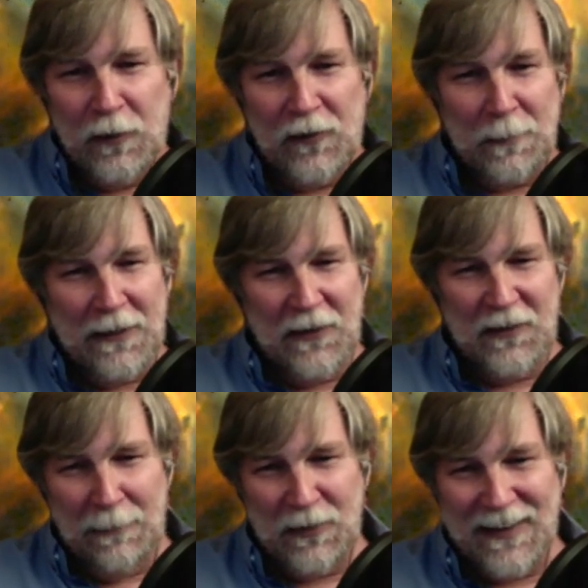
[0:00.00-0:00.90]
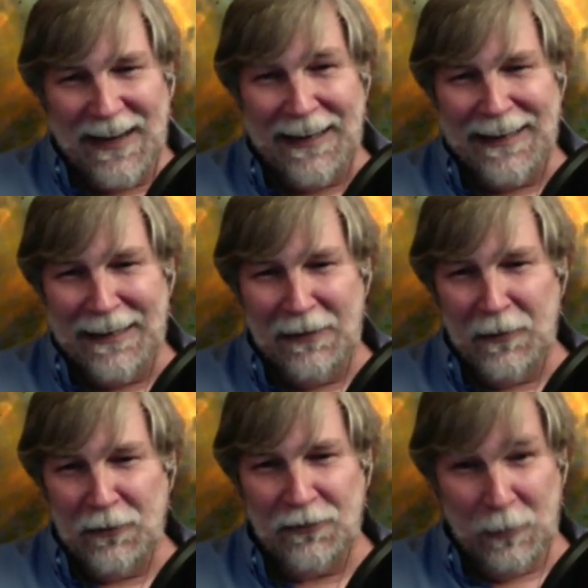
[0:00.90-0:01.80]
it's because I'm standing on
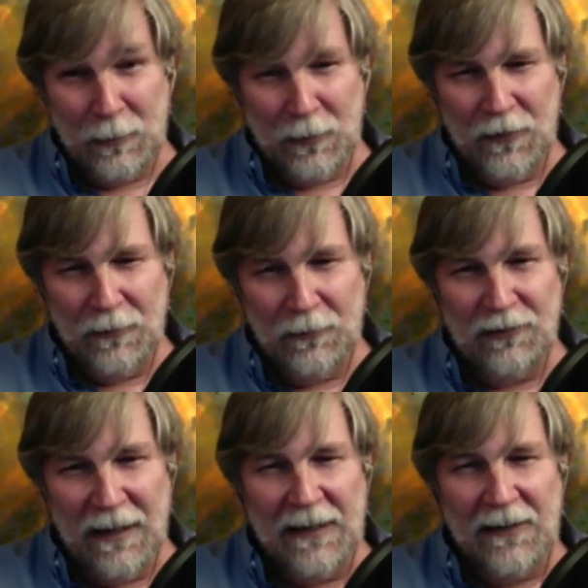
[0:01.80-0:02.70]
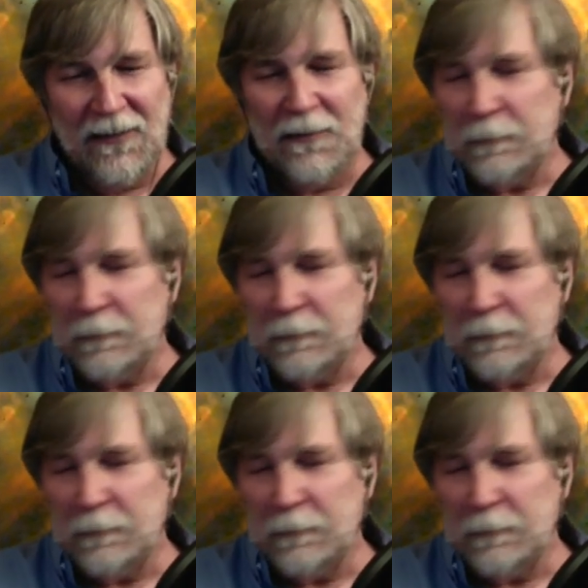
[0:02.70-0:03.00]
the shoulders of giants."